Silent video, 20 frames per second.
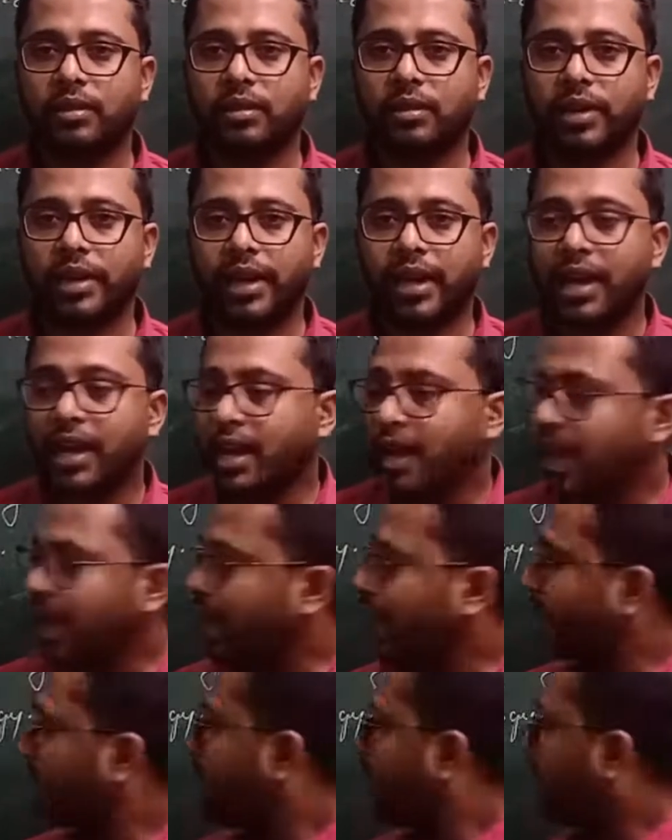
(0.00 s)
Okay,
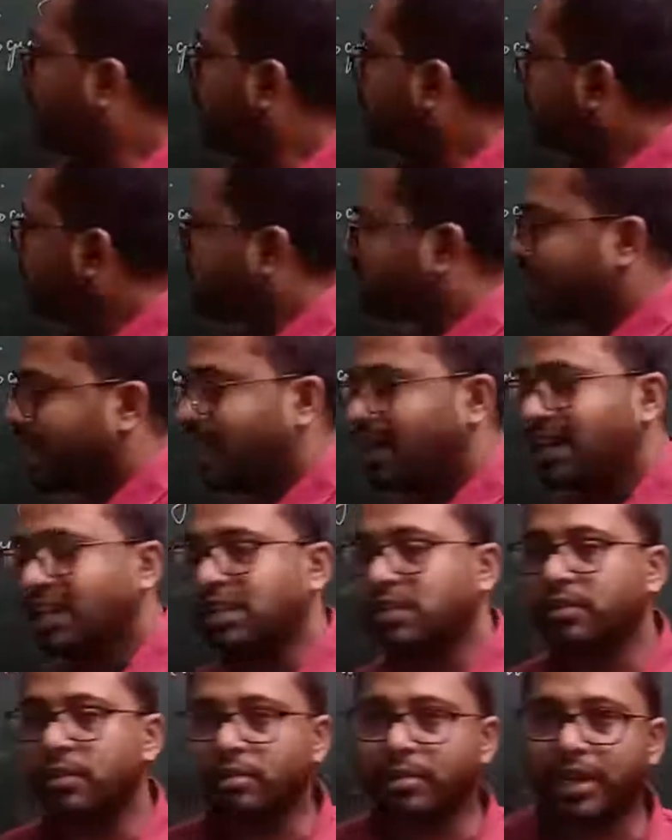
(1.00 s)
and another
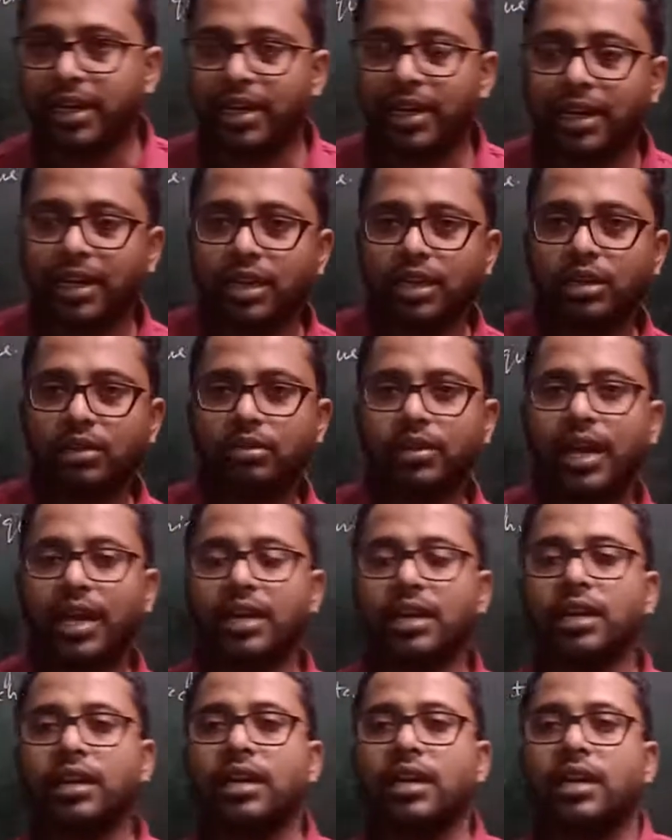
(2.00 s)
scientist will be telling you
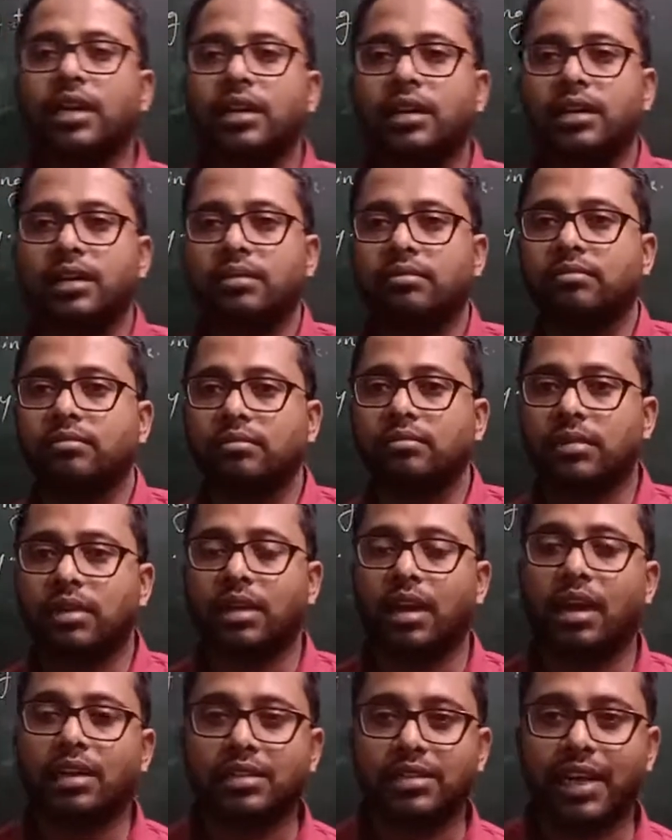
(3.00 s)
that
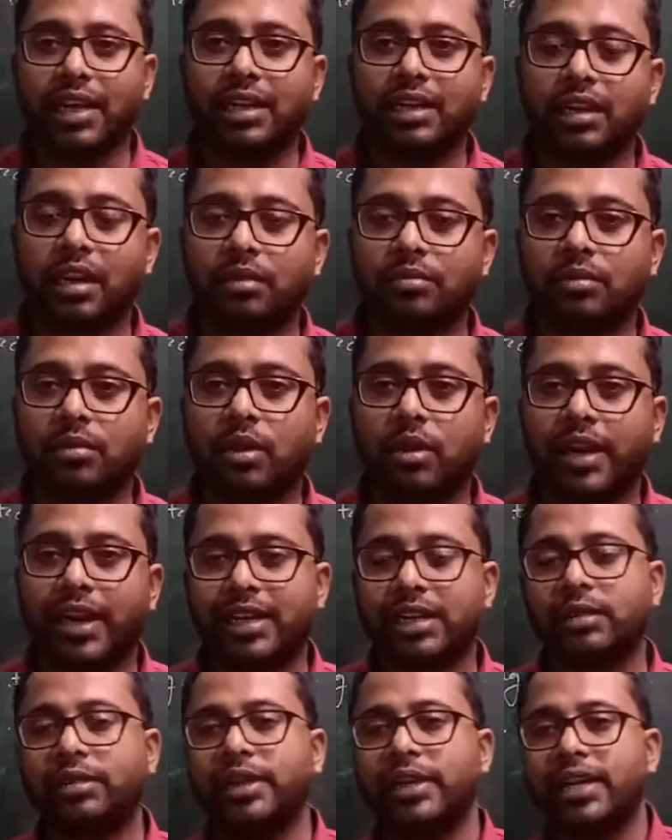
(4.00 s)
class diagram or
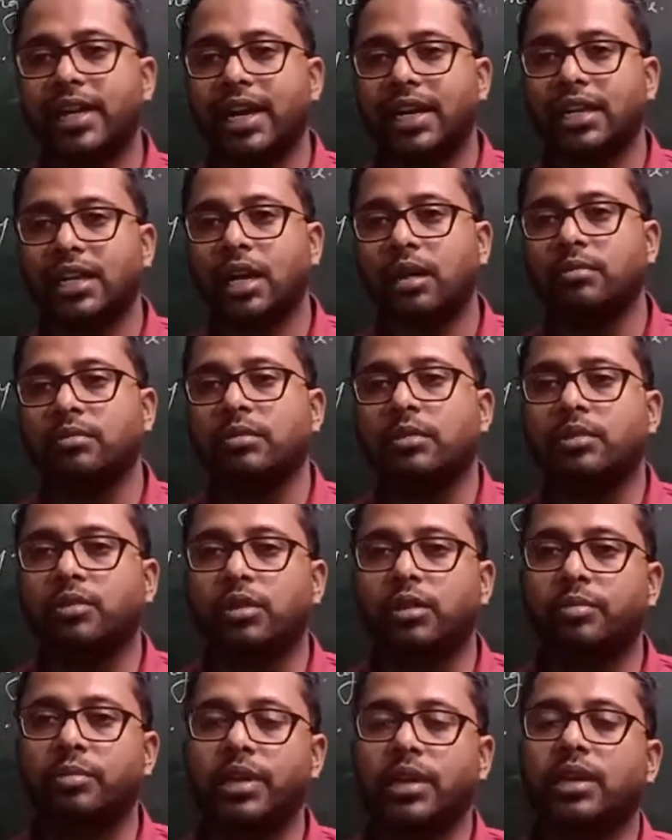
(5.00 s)
activity diagram
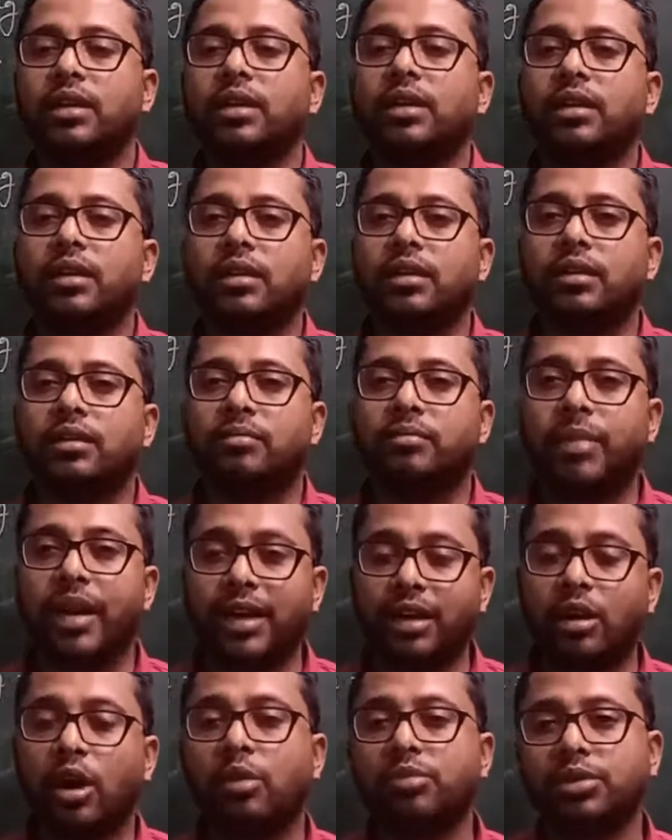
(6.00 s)
would be
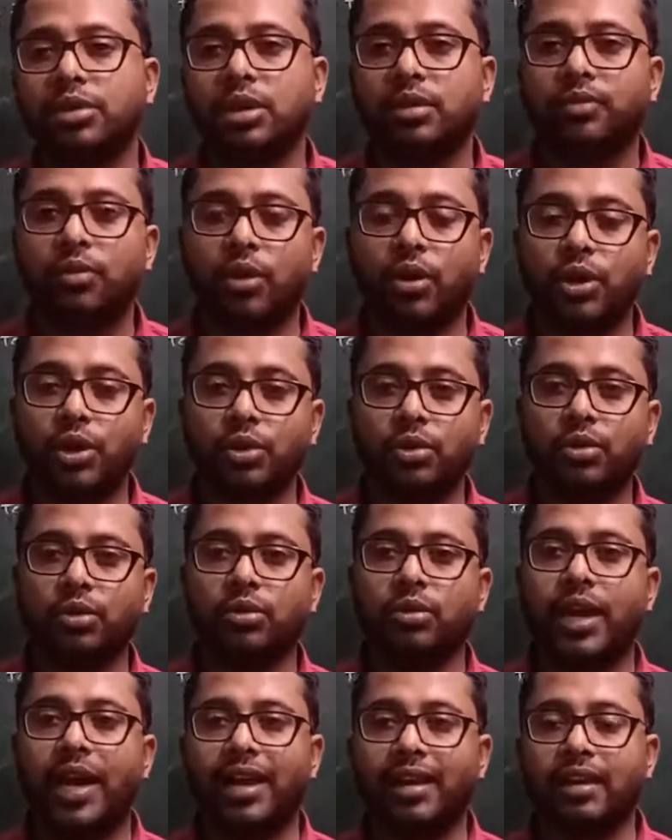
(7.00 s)
better option for you
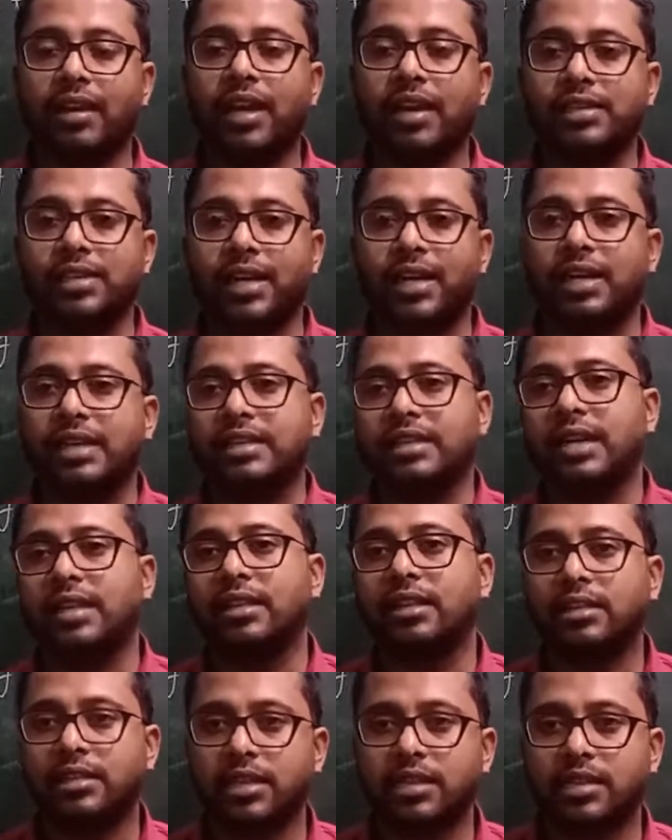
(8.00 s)
to analyze and design
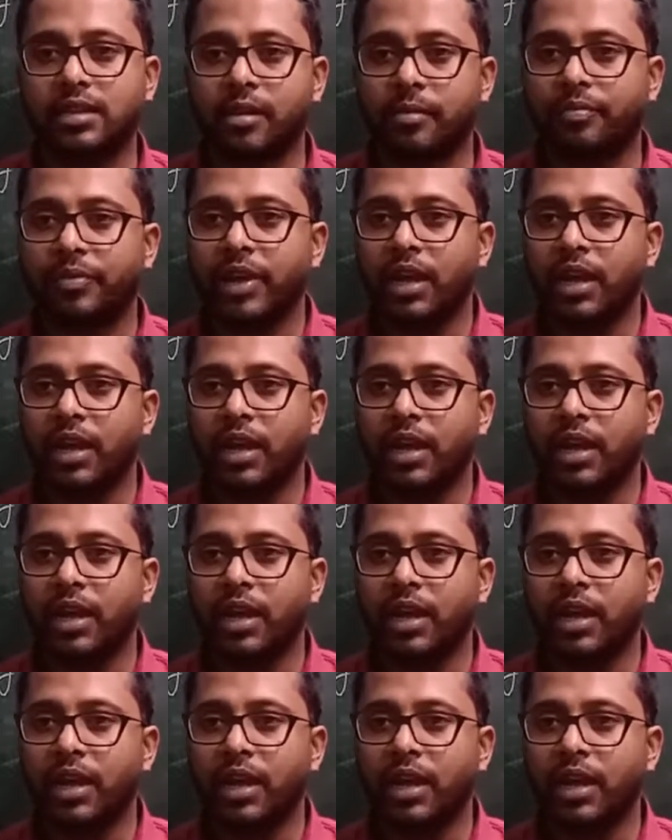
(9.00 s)
the system.